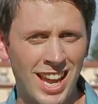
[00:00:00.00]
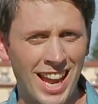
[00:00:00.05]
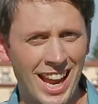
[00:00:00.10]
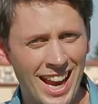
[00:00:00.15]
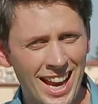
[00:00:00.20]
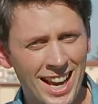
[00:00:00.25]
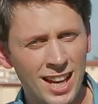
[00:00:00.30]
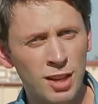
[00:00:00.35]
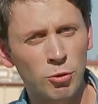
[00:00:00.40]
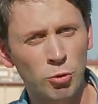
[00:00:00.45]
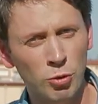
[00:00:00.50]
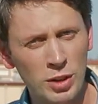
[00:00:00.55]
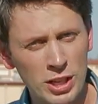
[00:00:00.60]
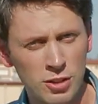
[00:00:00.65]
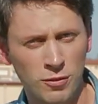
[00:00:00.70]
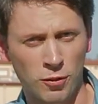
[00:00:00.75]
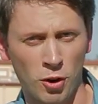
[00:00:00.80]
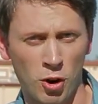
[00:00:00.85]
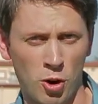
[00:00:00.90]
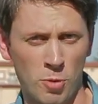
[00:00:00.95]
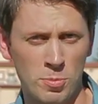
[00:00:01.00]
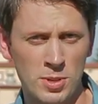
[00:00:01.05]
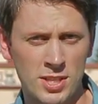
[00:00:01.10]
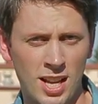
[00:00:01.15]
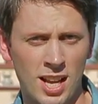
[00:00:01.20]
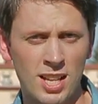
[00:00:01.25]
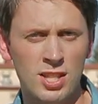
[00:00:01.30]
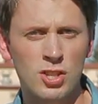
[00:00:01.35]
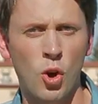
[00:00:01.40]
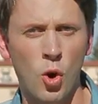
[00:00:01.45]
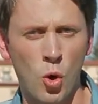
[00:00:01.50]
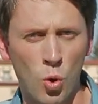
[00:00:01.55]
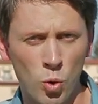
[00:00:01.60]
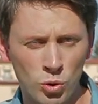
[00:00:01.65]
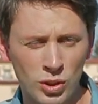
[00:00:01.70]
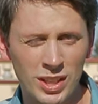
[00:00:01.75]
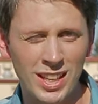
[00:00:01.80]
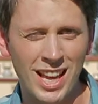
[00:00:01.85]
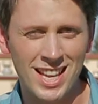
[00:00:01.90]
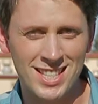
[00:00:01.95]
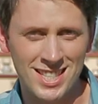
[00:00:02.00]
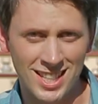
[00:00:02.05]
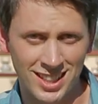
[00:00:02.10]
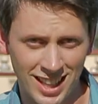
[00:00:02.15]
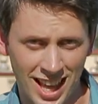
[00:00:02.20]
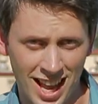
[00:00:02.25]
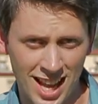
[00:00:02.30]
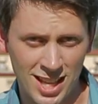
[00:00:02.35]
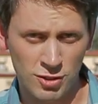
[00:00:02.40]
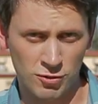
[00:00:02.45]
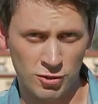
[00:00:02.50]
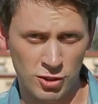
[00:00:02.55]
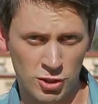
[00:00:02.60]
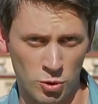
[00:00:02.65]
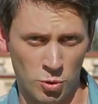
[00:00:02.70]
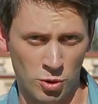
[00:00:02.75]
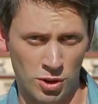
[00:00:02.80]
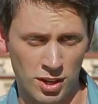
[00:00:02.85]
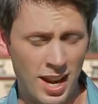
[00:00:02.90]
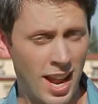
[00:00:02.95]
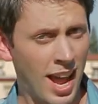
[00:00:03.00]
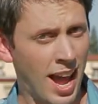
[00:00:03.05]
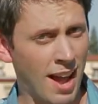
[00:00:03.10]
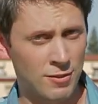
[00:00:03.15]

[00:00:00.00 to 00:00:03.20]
and reach for herbicides only as a last resort